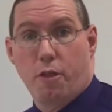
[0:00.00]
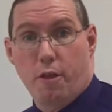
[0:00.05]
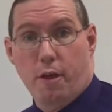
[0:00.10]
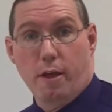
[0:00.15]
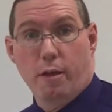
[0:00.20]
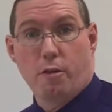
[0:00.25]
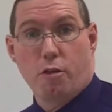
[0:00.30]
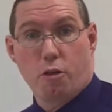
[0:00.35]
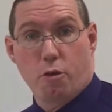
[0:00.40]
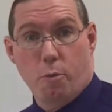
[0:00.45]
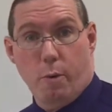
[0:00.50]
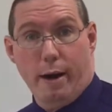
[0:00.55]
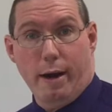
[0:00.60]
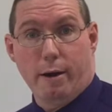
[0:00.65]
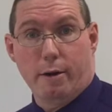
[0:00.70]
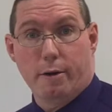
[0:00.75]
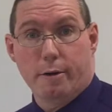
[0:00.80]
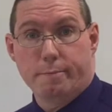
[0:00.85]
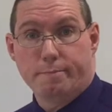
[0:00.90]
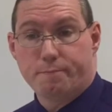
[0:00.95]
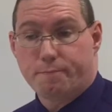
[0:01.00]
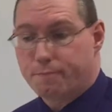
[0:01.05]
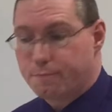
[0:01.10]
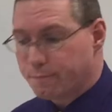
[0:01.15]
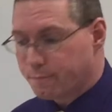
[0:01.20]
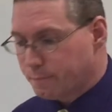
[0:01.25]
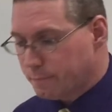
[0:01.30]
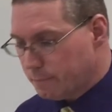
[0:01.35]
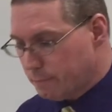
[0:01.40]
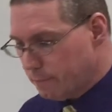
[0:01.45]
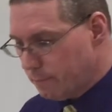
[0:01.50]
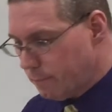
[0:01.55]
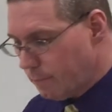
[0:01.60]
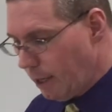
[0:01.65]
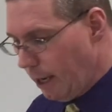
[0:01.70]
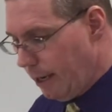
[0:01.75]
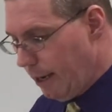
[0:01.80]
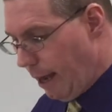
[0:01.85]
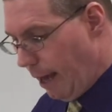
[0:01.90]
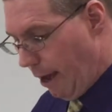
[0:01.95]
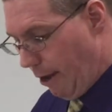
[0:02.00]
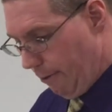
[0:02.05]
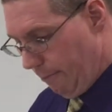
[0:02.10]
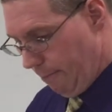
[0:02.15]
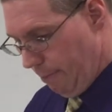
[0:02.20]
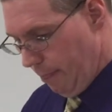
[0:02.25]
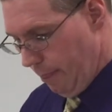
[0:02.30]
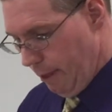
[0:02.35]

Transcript: thing squared. Now,